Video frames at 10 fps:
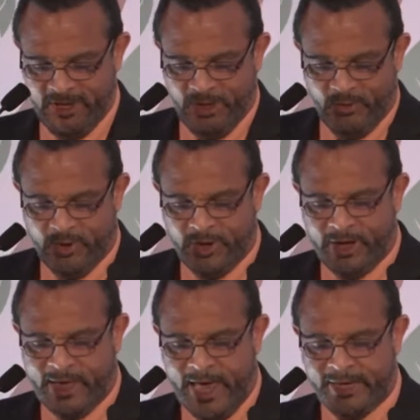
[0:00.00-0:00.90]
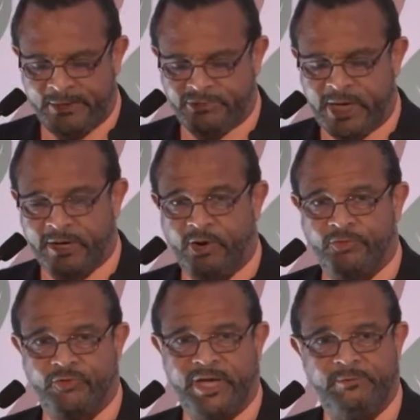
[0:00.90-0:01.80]
Well, a guy named John
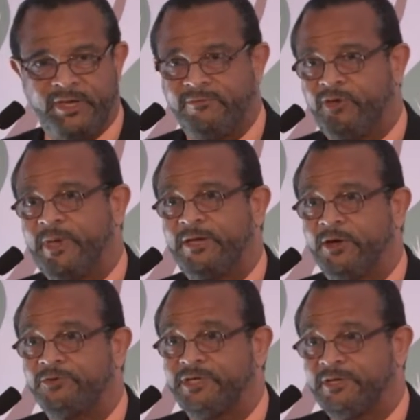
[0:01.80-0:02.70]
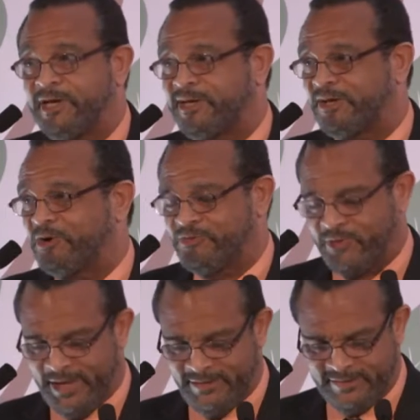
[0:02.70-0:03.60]
Coltrane, many of you may know John
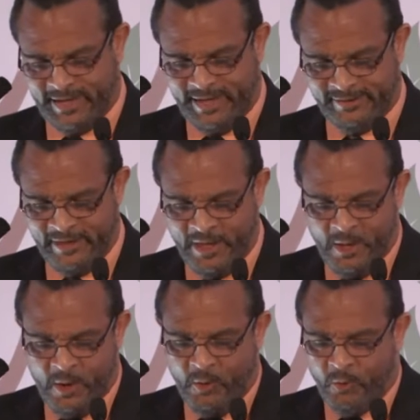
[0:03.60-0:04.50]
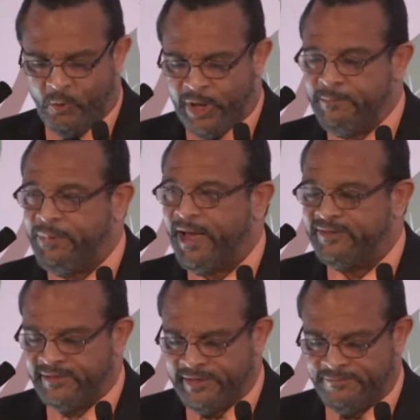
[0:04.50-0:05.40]
Coltrane, said, "One
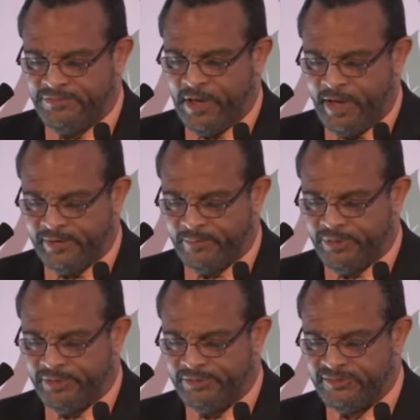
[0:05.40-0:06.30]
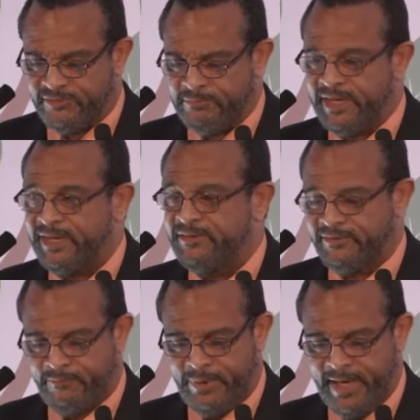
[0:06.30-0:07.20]
positive thought produces millions
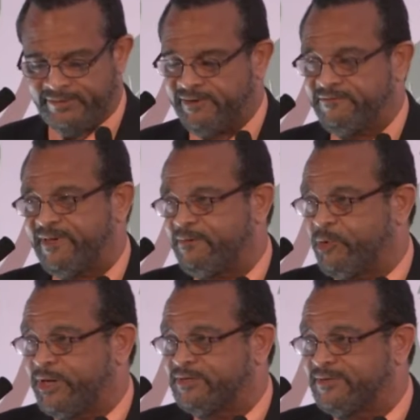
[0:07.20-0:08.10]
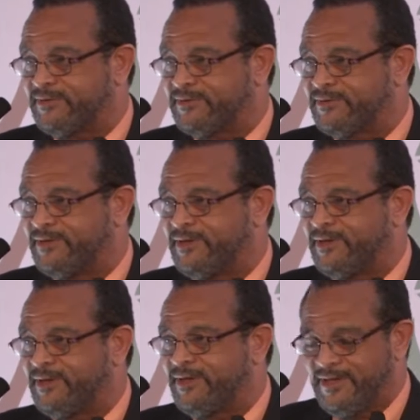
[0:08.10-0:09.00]
of positive vibrations."
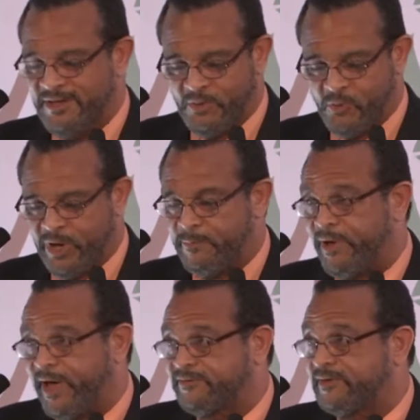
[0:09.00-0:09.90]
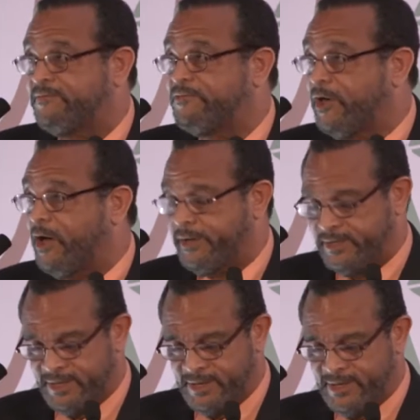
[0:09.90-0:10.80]
One positive thought
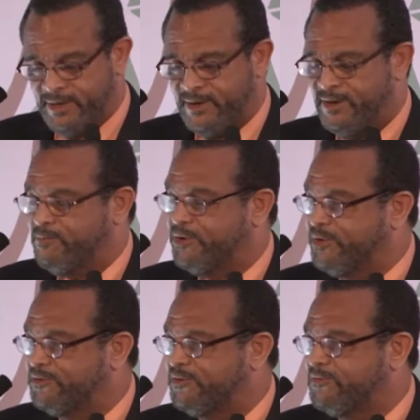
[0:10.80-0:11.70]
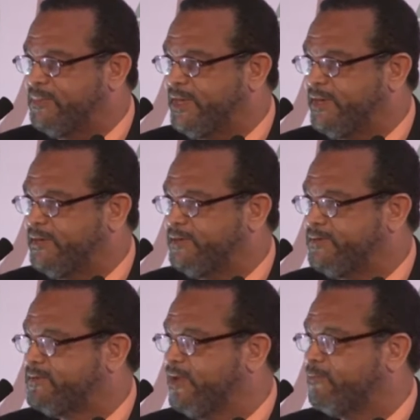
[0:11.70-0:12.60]
produces
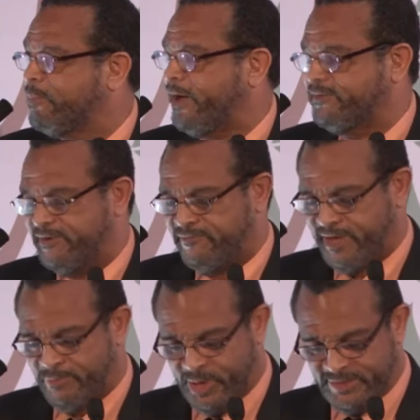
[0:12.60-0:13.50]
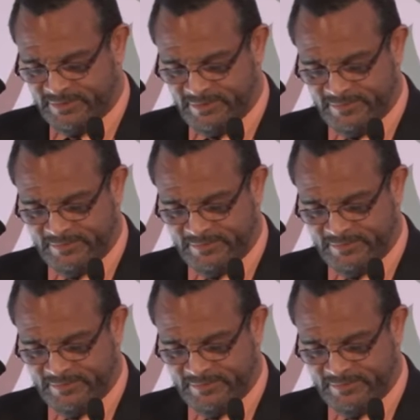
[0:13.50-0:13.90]
millions of positive vibrations.